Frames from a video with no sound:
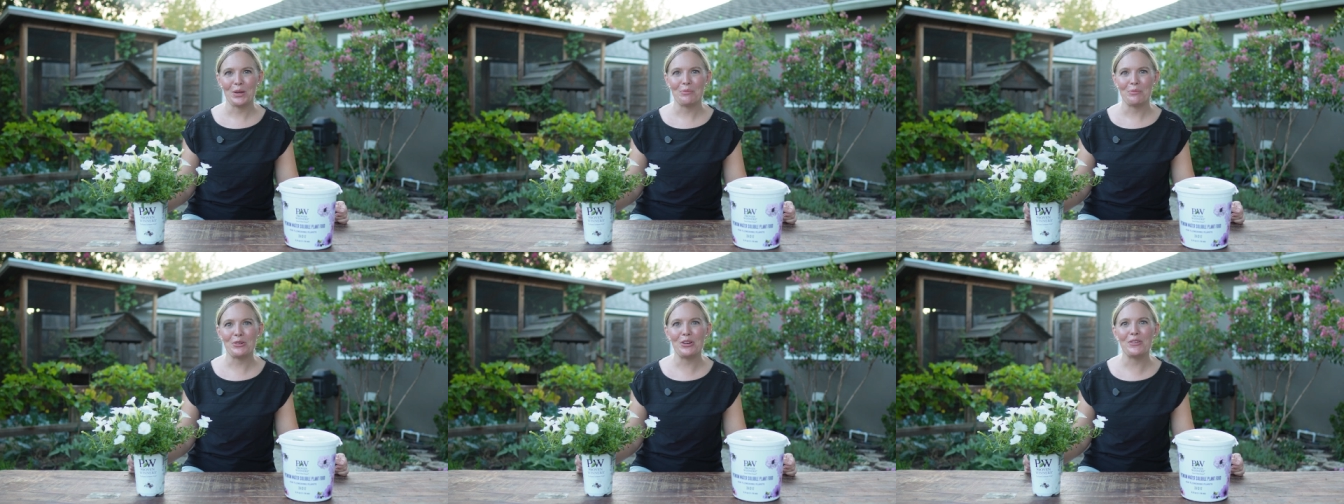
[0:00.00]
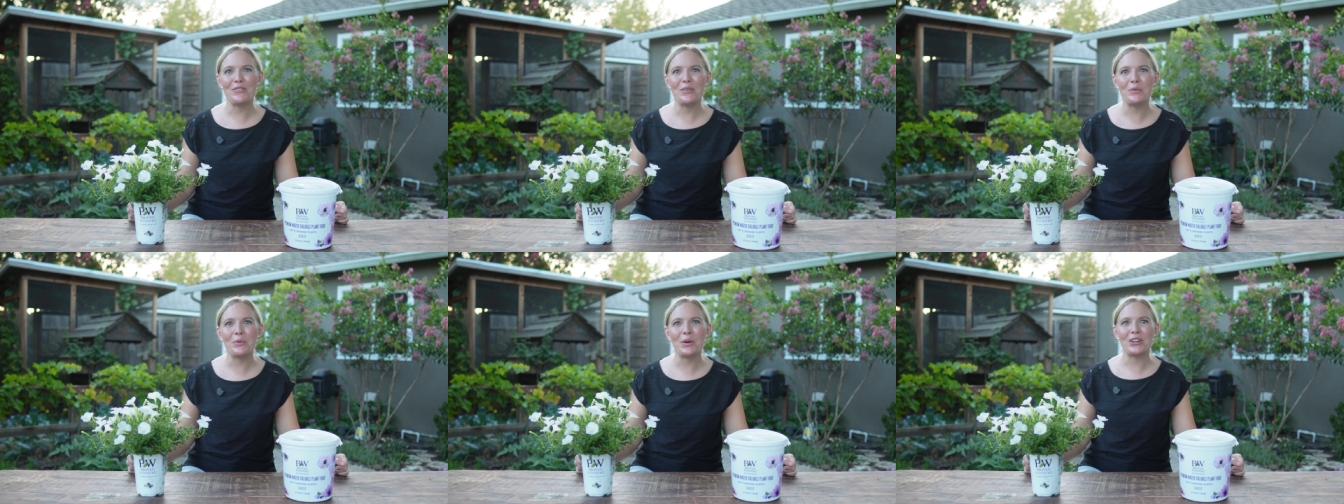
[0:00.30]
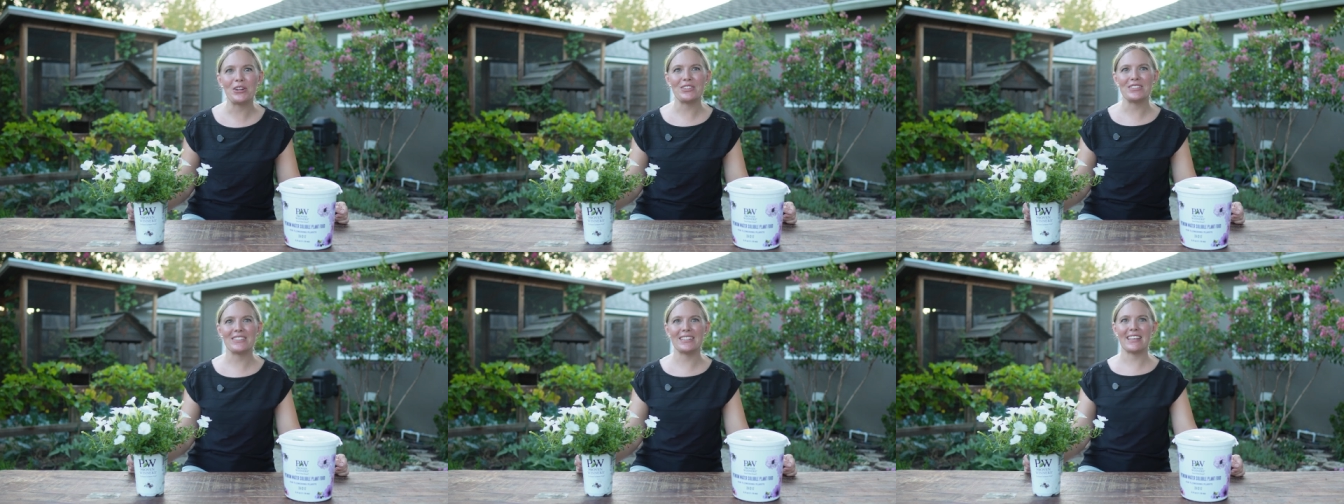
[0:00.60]
Proven
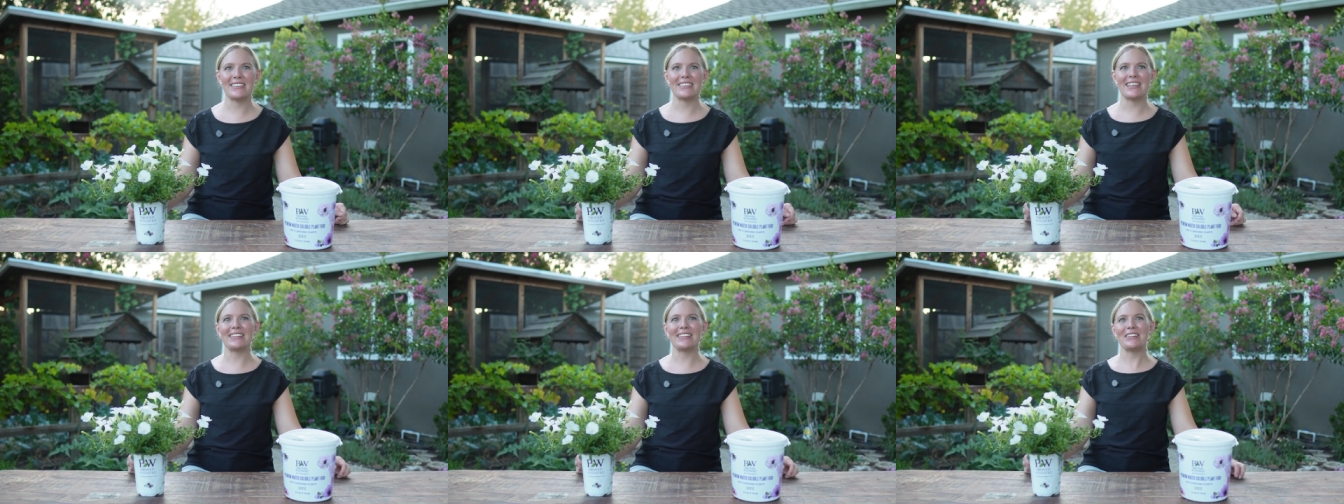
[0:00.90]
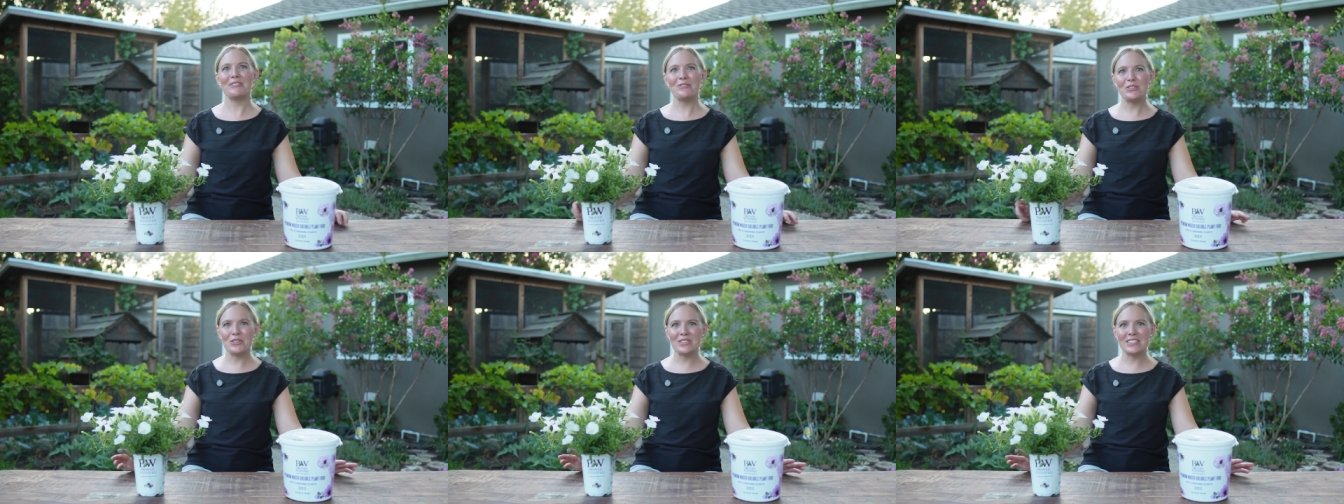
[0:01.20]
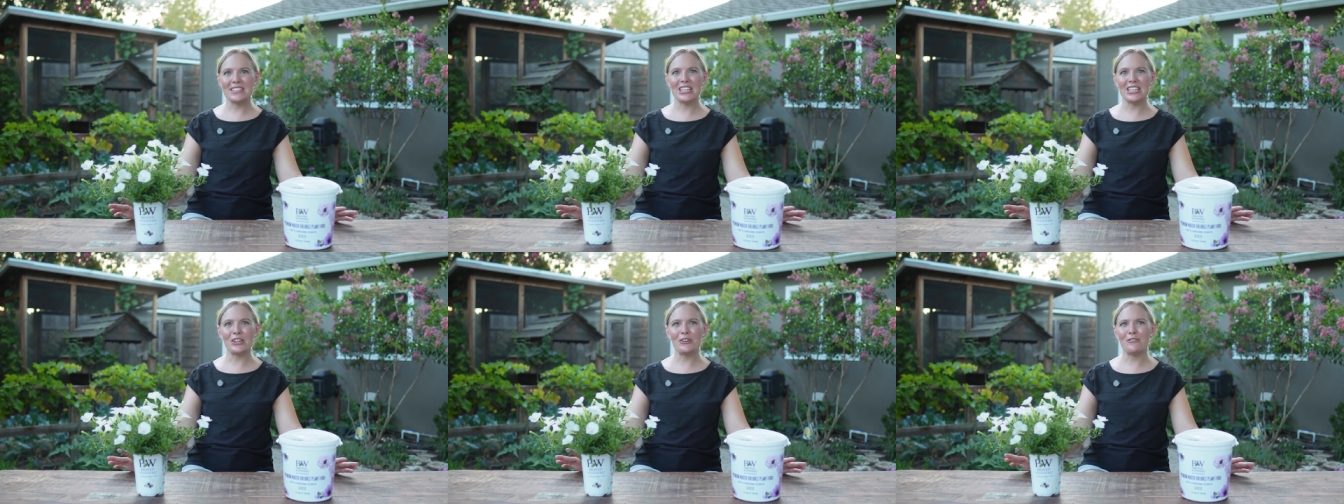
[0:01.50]
Winners says that if you
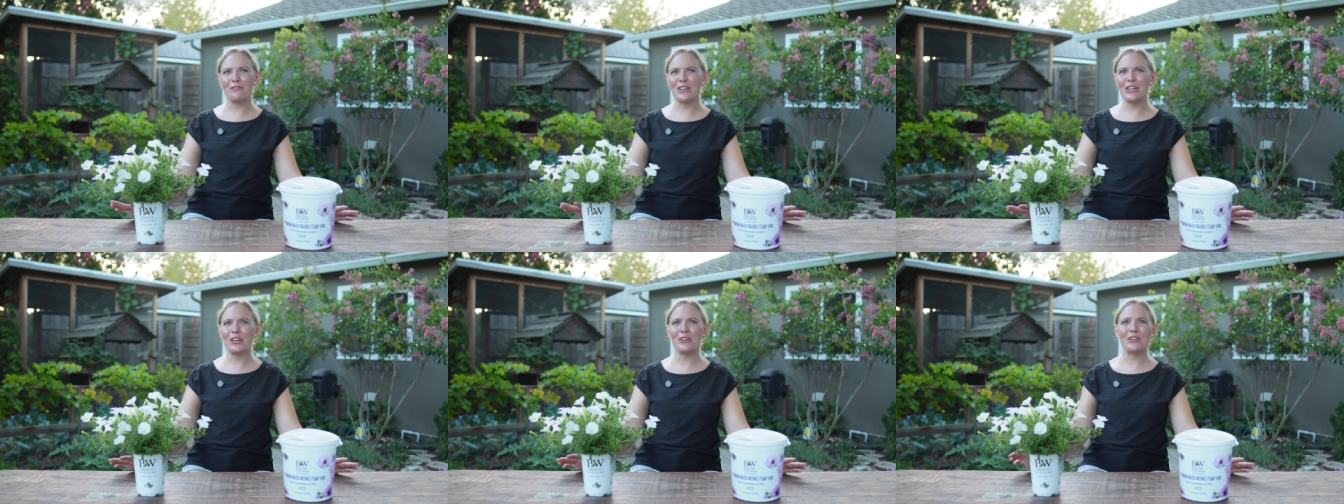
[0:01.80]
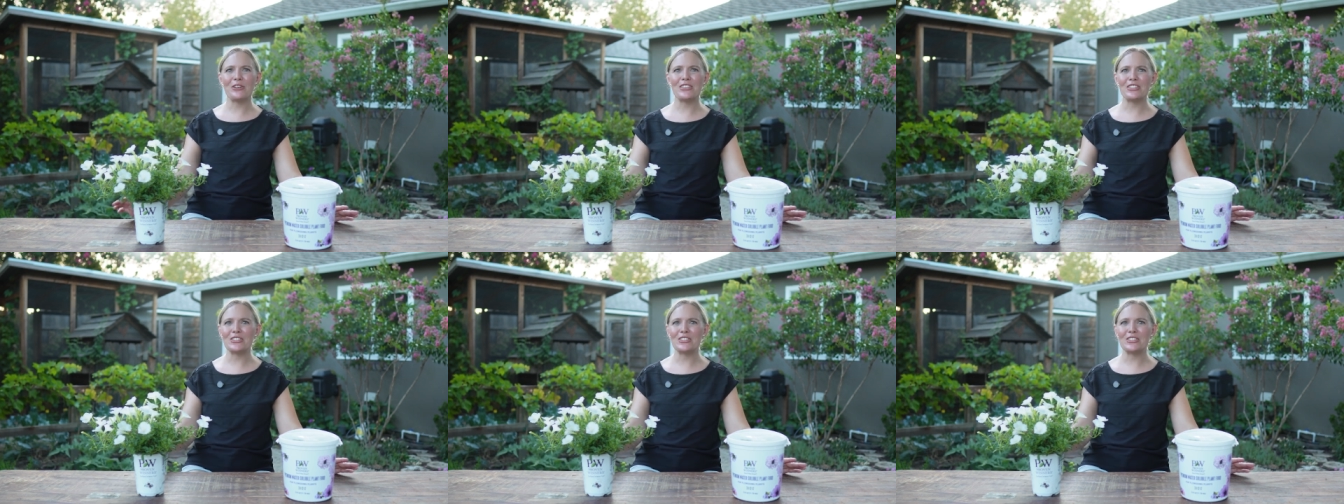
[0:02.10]
stick your finger in